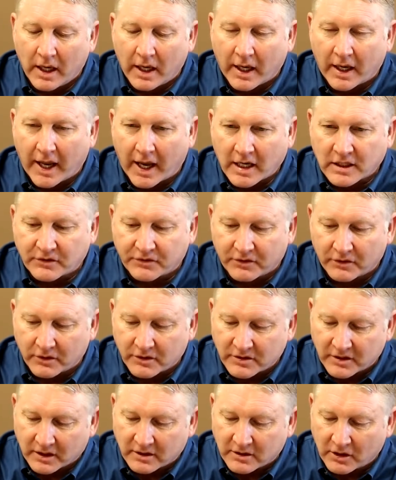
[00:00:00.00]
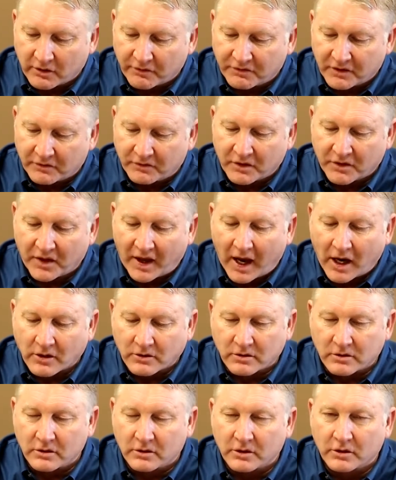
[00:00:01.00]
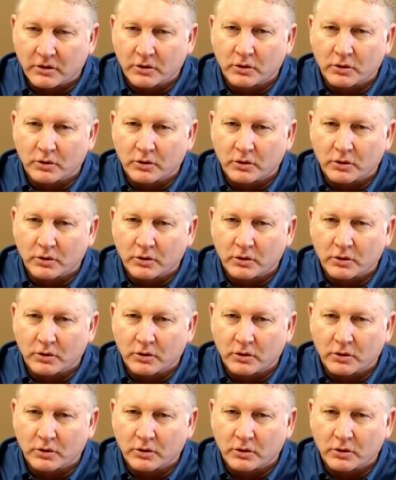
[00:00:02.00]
and asked for 650000 to